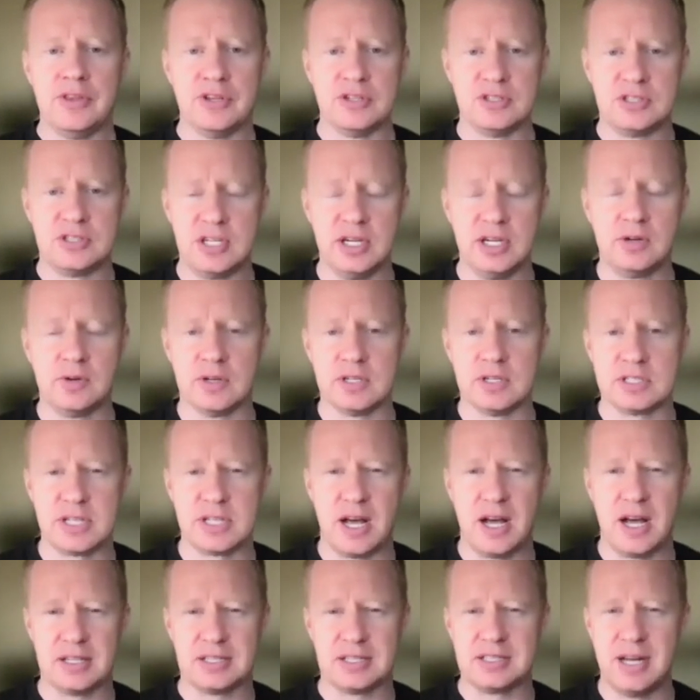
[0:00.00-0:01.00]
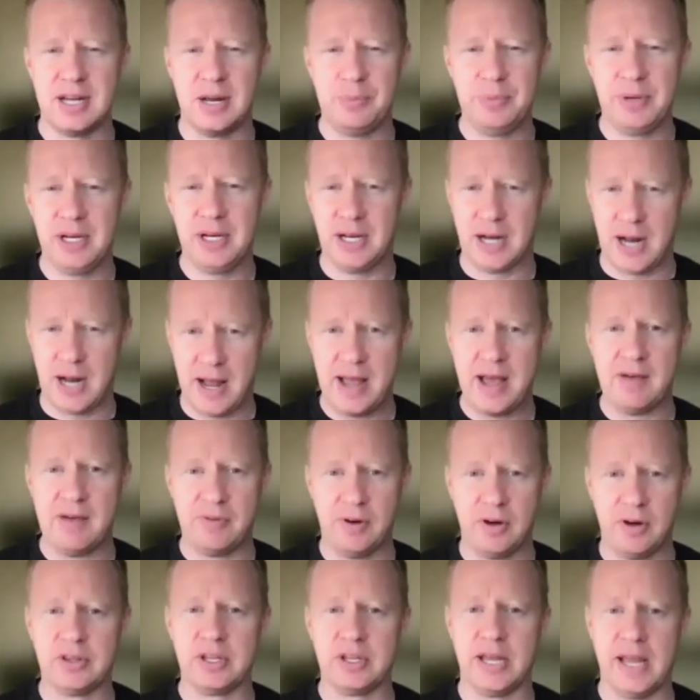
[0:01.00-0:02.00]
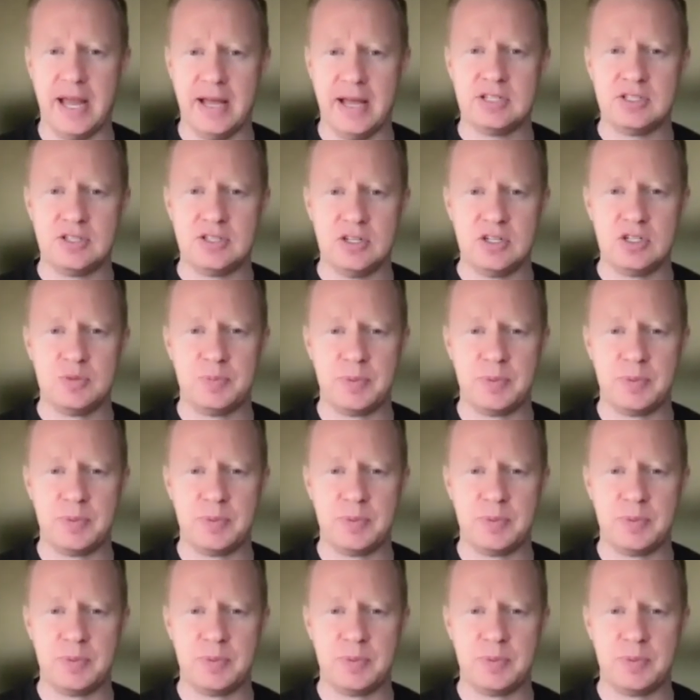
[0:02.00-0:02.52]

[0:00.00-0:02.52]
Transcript: secret sauce. Not meaning I have all the answers,